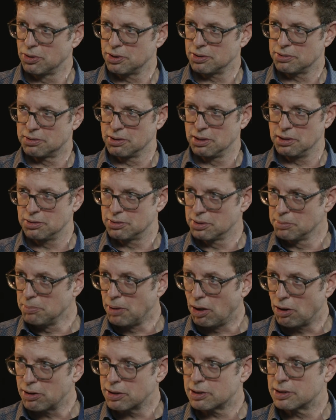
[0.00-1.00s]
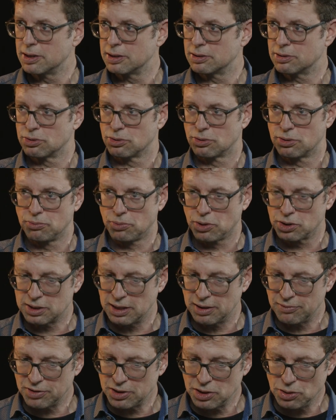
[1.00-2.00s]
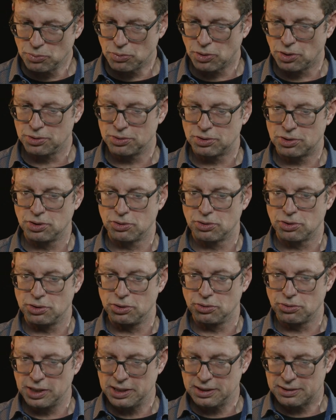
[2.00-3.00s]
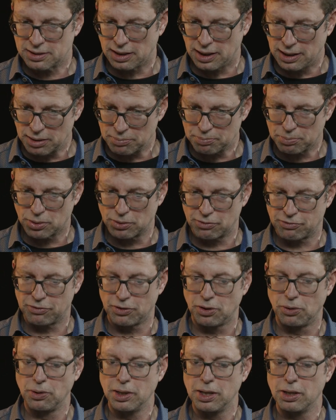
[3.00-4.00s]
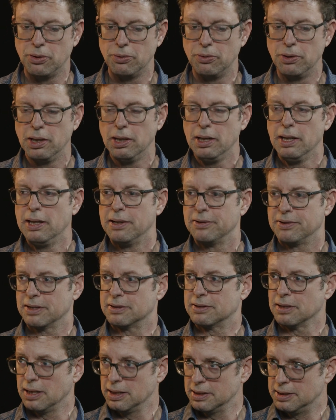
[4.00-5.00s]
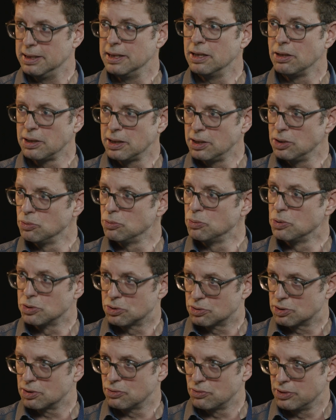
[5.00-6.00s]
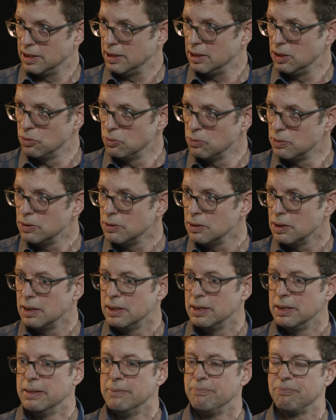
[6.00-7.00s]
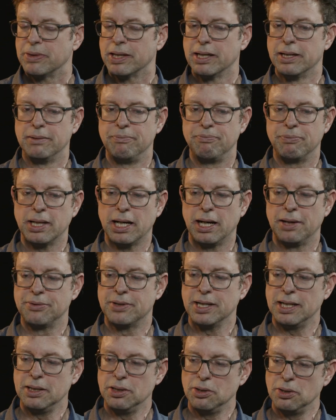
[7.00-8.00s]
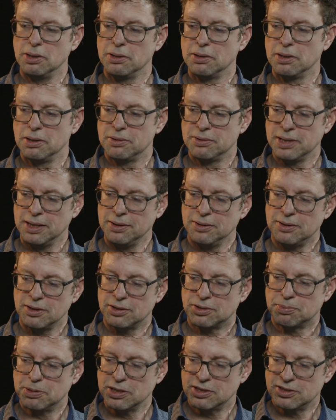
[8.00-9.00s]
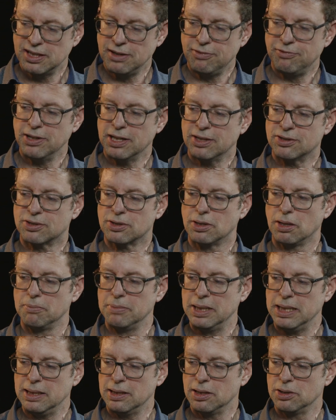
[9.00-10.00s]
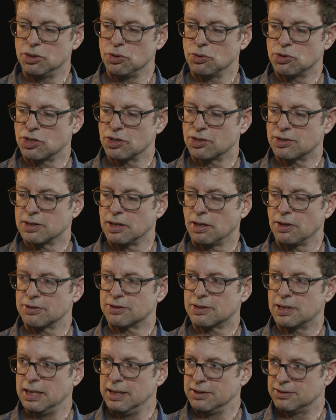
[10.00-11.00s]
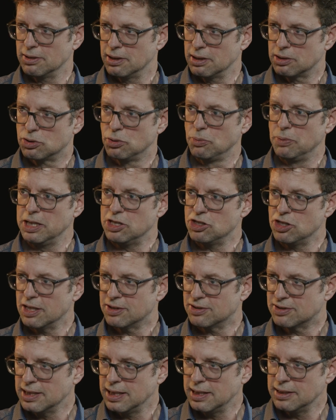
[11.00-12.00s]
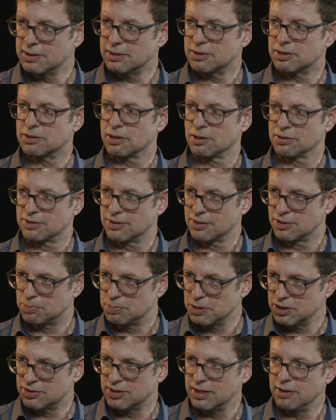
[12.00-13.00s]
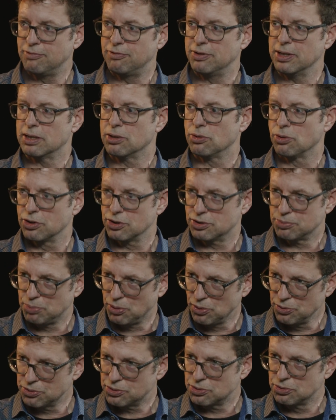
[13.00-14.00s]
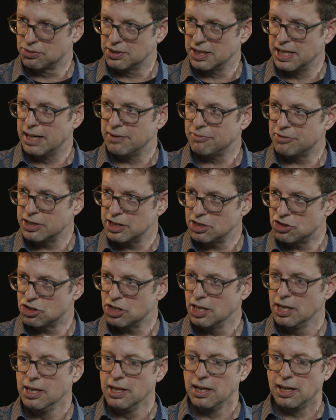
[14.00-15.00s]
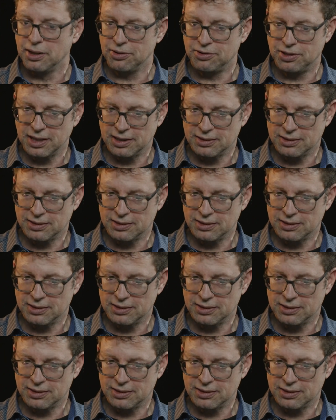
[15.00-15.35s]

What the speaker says: the market or whatever you want, your entire portfolio that ideally you would renew, and then the specifics come in, and you just ask, is to which extent does the specific correspond to the average? I think